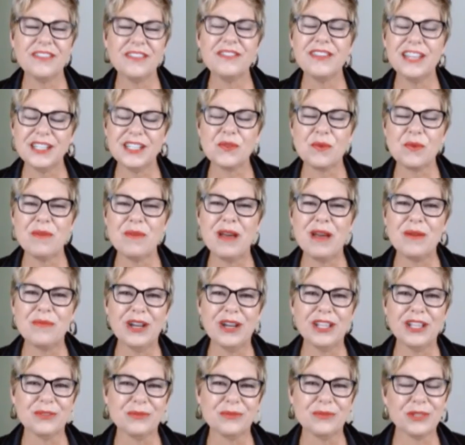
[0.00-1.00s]
And that's what
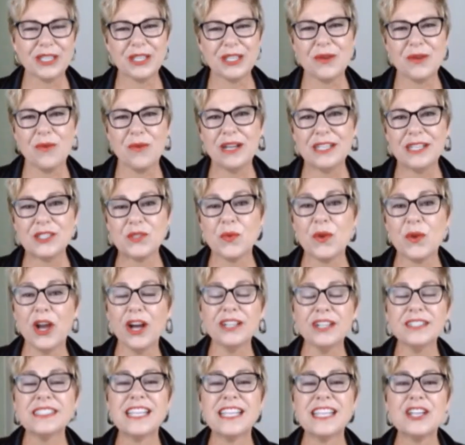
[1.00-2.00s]
Manuela really was. We
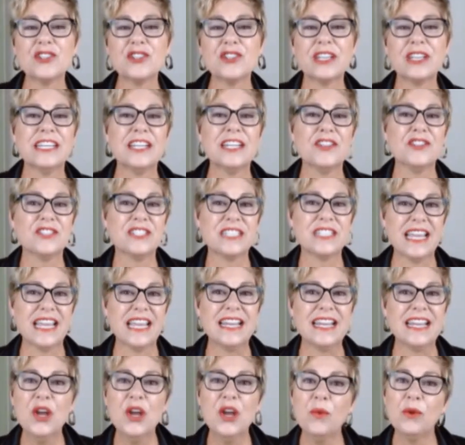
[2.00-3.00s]
are scheduling another
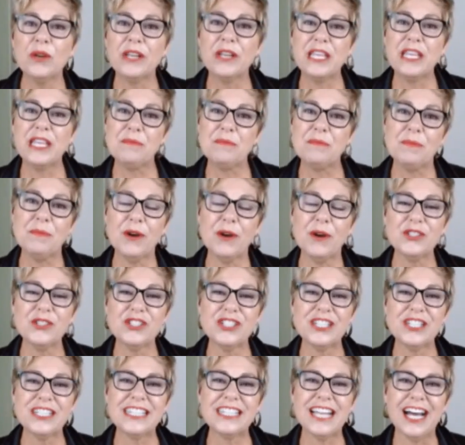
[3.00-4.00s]
date. We'll keep you
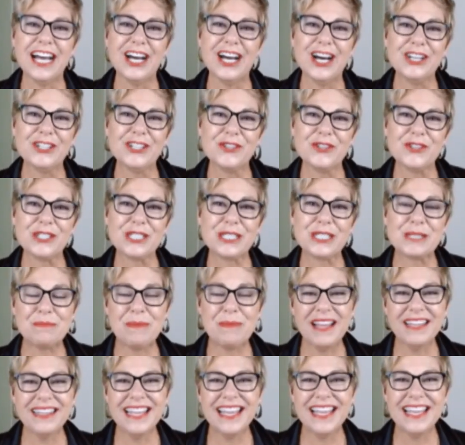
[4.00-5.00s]
posted under the
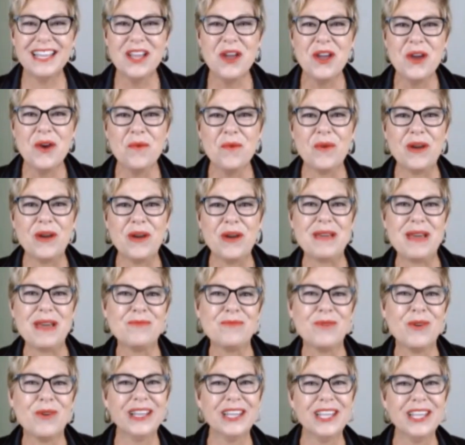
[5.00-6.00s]
spotlight when
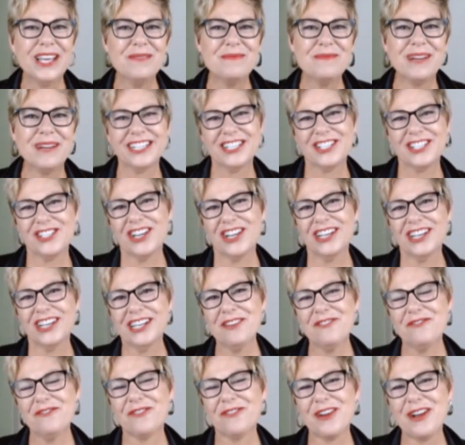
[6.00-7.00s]
Manuela
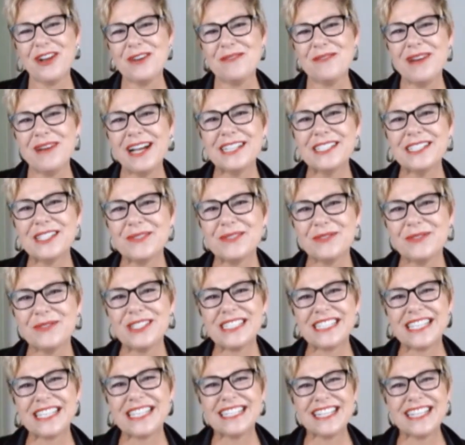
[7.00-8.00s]
Marcheggiani from
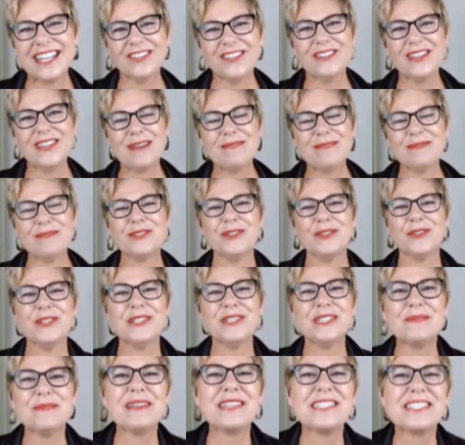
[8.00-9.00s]
Isomers Skincare
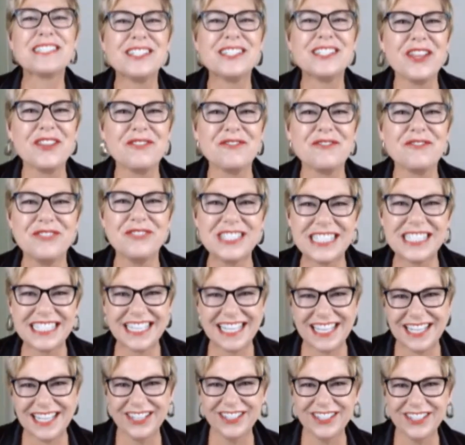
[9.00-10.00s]
Laboratories makes another visit
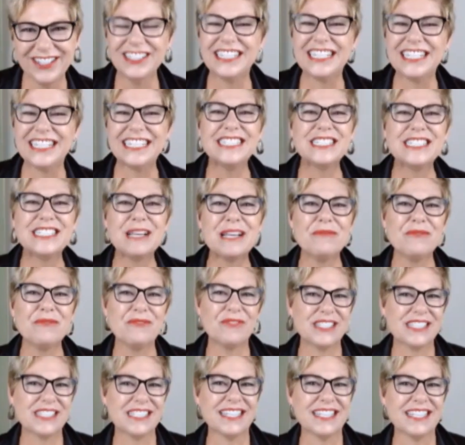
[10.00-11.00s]
here, an in-depth
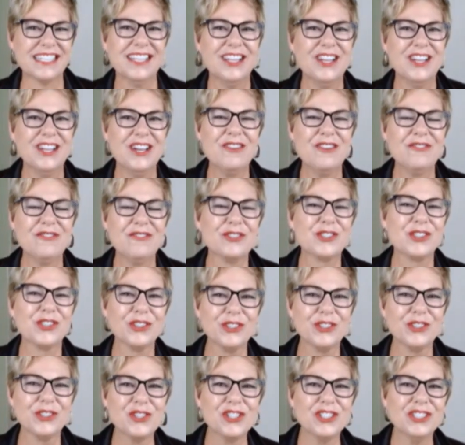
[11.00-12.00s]
visit for
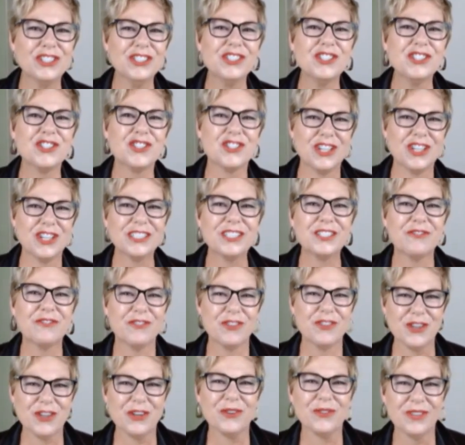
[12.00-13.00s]
solutions just for
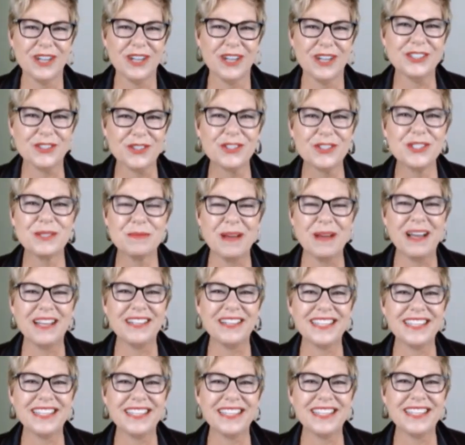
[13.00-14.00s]
you under the
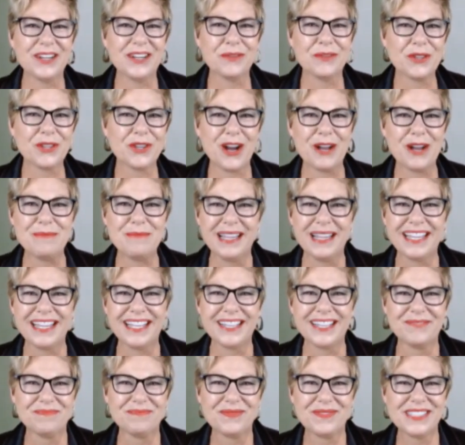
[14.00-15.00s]
spotlight here with
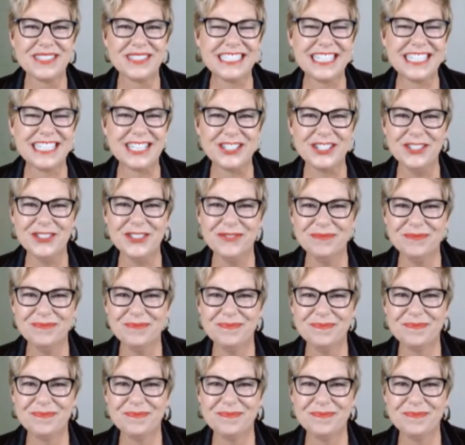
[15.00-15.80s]
Carmela. Stay tuned.